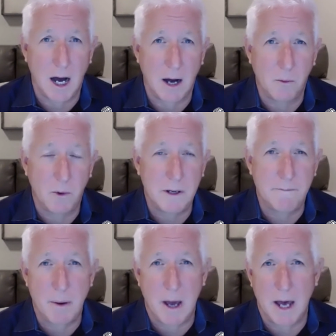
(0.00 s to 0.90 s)
We've
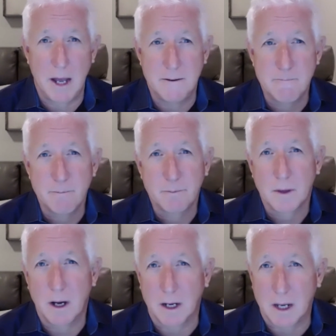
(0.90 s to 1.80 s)
been
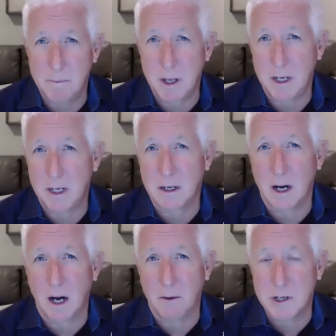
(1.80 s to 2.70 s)
committing
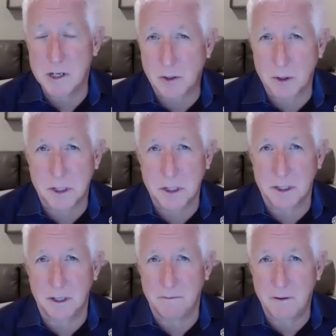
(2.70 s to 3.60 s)
resources
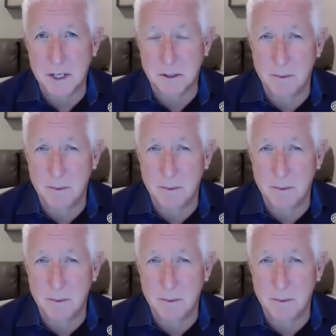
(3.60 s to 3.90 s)
and investment